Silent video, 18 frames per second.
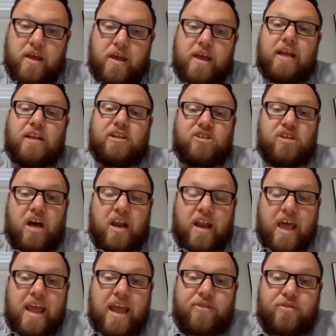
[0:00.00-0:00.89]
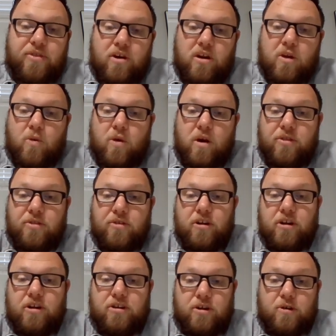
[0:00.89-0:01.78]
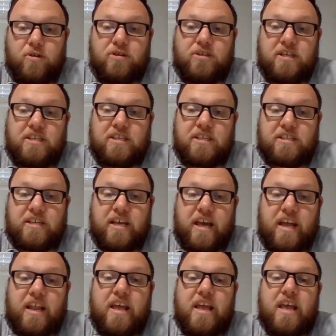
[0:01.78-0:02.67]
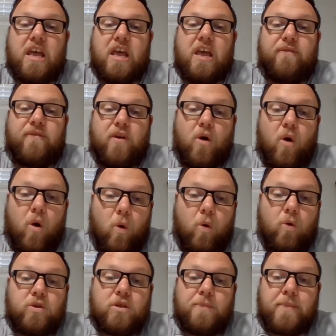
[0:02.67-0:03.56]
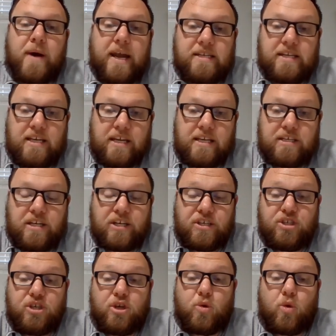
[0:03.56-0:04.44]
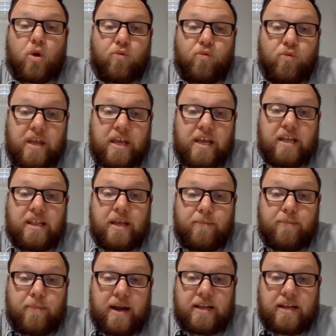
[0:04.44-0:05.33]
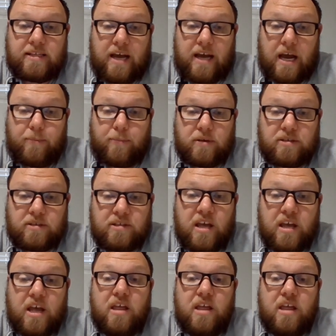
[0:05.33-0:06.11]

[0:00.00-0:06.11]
In John 8:31-32, Jesus said, if you hold to my teachings, you are really my disciples.